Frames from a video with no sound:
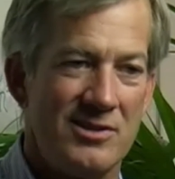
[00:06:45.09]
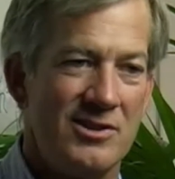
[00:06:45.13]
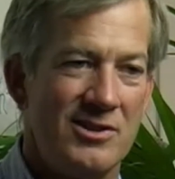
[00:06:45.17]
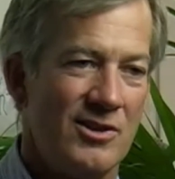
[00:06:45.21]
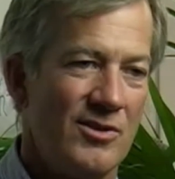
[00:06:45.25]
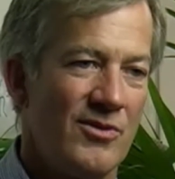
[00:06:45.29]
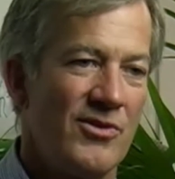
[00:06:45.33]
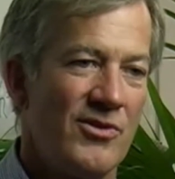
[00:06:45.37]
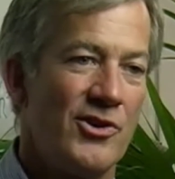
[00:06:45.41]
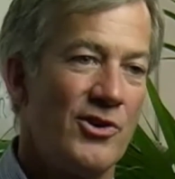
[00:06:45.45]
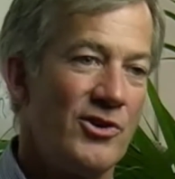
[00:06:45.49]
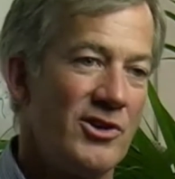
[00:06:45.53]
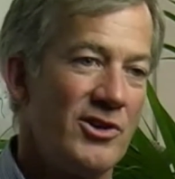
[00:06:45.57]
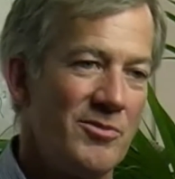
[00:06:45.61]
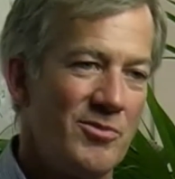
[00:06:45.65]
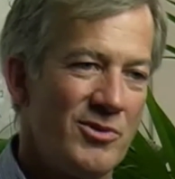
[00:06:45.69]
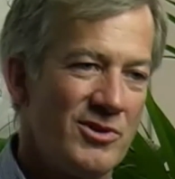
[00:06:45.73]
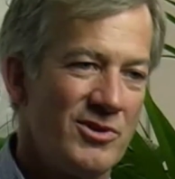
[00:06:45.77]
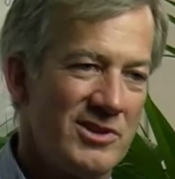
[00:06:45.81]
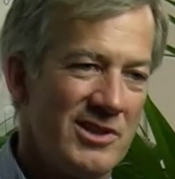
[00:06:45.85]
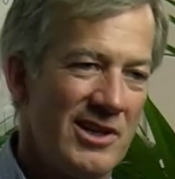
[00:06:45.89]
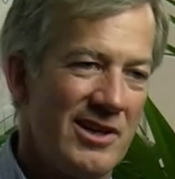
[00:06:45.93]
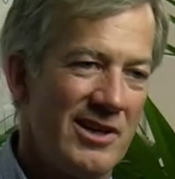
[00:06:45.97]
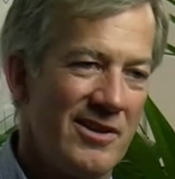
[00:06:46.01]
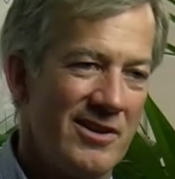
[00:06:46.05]
you know,
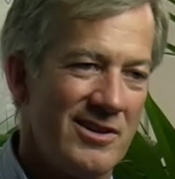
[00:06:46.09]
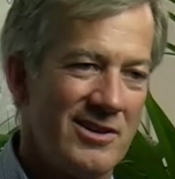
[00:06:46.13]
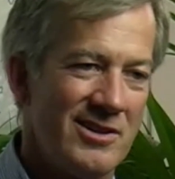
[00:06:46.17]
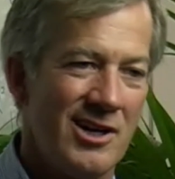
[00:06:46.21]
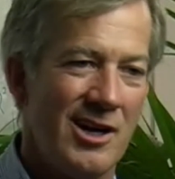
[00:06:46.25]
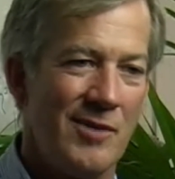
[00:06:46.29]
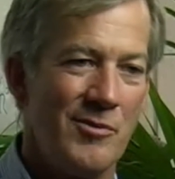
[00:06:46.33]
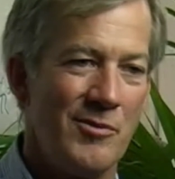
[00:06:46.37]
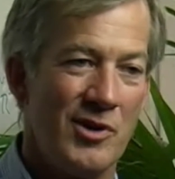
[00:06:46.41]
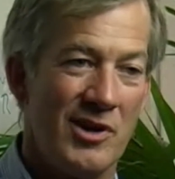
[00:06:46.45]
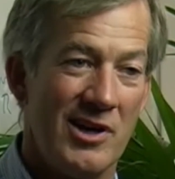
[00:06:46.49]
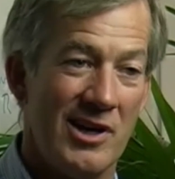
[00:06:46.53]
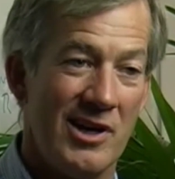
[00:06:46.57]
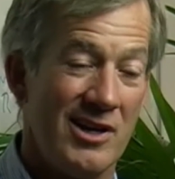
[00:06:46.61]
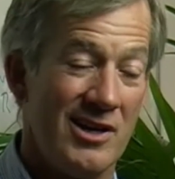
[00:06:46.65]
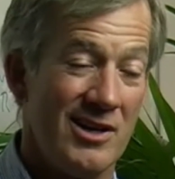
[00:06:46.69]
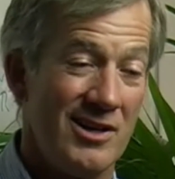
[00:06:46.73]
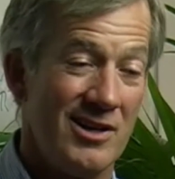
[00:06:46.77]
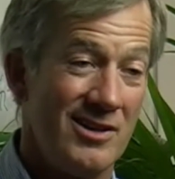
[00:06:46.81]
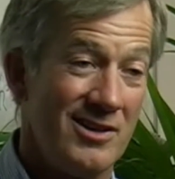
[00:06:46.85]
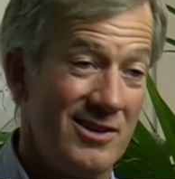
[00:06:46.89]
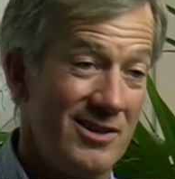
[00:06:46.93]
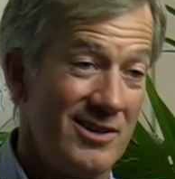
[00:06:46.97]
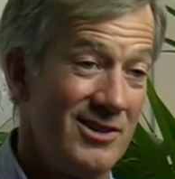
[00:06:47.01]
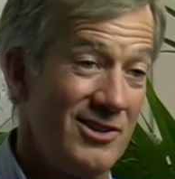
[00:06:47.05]
30% of the time you
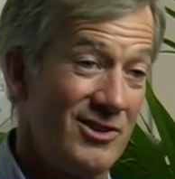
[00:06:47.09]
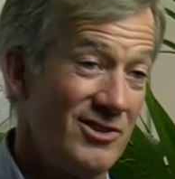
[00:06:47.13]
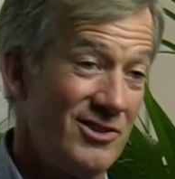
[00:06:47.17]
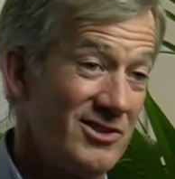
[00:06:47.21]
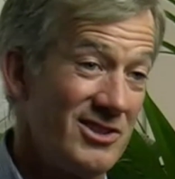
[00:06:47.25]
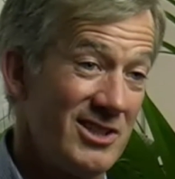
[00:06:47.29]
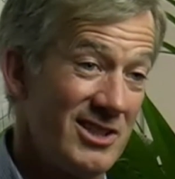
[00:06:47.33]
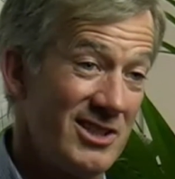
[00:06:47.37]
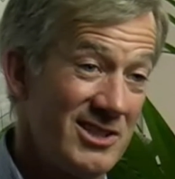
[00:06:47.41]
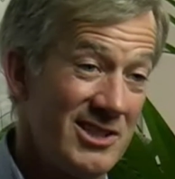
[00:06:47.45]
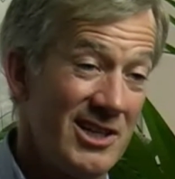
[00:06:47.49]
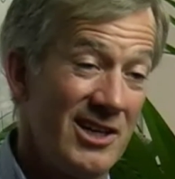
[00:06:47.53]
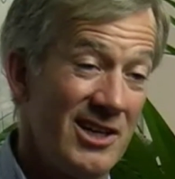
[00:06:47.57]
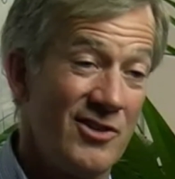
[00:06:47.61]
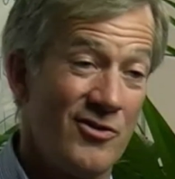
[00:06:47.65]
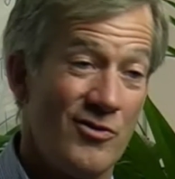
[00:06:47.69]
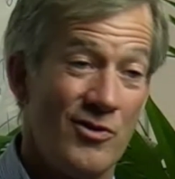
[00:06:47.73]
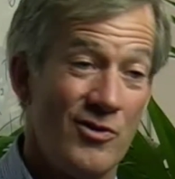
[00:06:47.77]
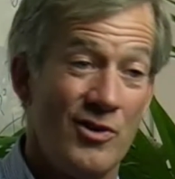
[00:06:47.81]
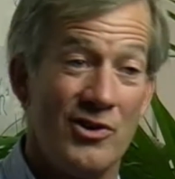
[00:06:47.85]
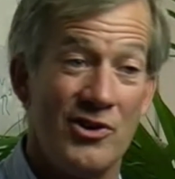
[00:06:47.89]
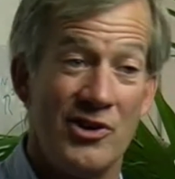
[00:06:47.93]
get you're successful,